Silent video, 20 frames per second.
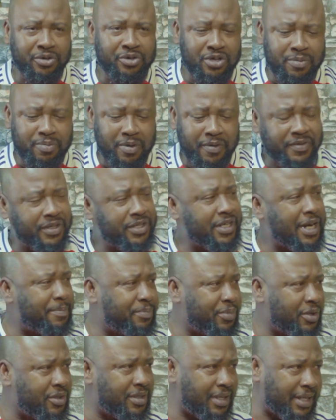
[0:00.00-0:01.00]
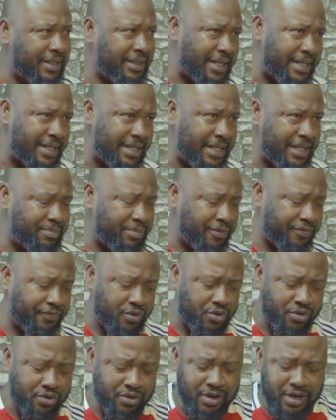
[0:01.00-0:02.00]
Top of the Champions League they did
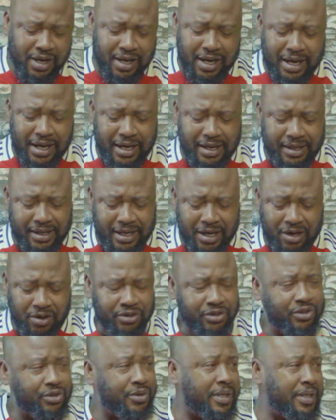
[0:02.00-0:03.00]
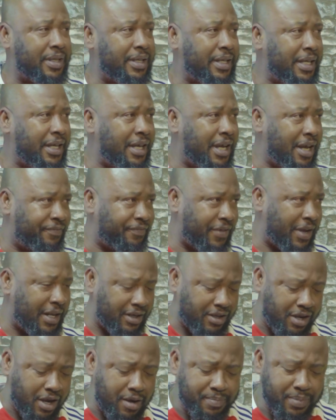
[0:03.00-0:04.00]
before, and they are also in the
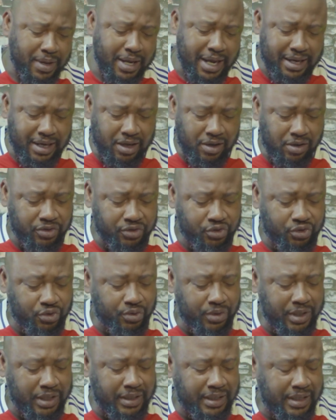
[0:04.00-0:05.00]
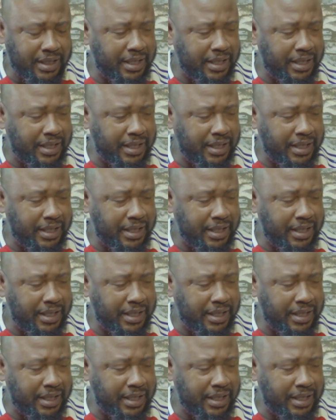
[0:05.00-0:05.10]
EFL Cup, and they're also in the